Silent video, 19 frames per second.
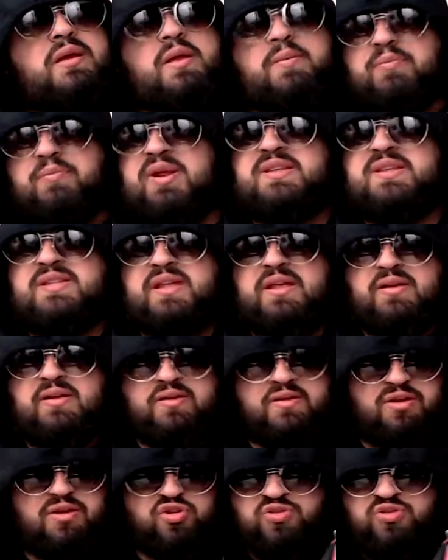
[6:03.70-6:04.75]
printing
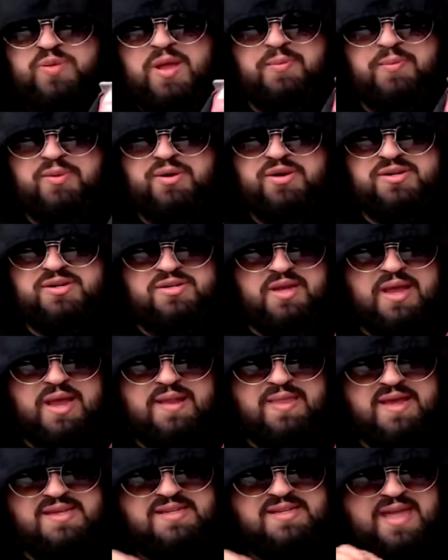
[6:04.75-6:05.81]
newspapers, and
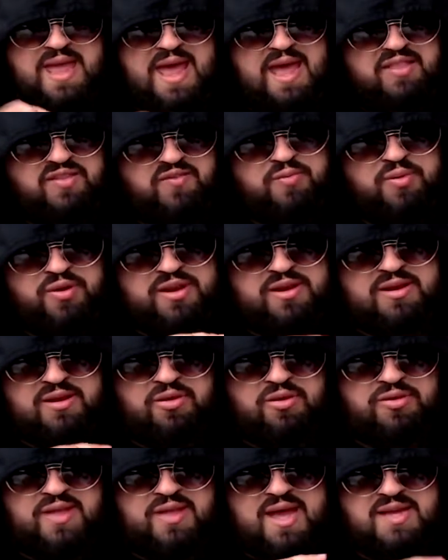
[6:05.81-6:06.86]
that's the act of putting
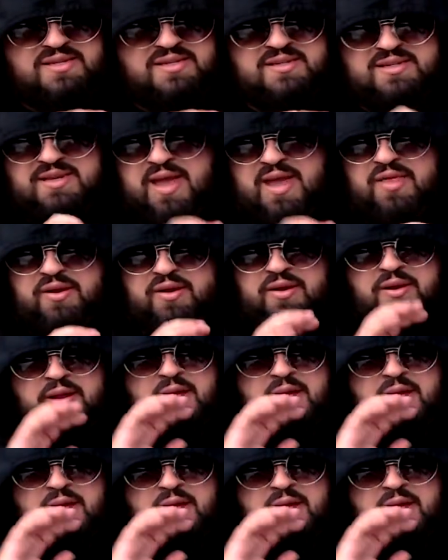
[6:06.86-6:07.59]
little dots together,